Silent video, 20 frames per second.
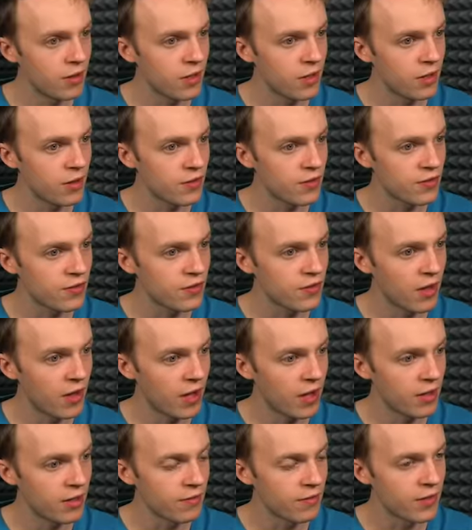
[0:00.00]
the other
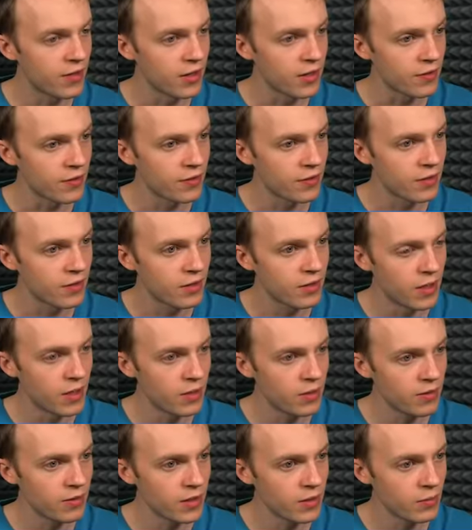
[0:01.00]
side of this?
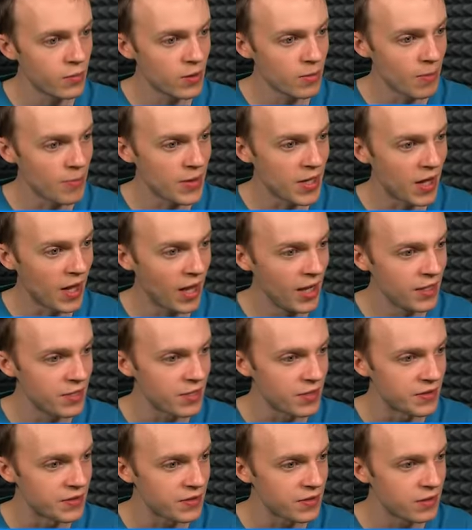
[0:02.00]
Anything? What about behind
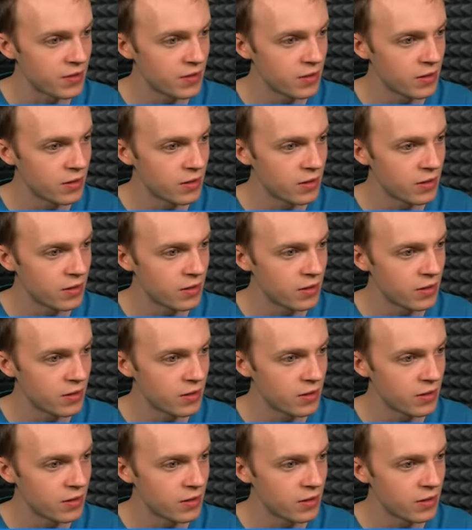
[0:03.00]
us?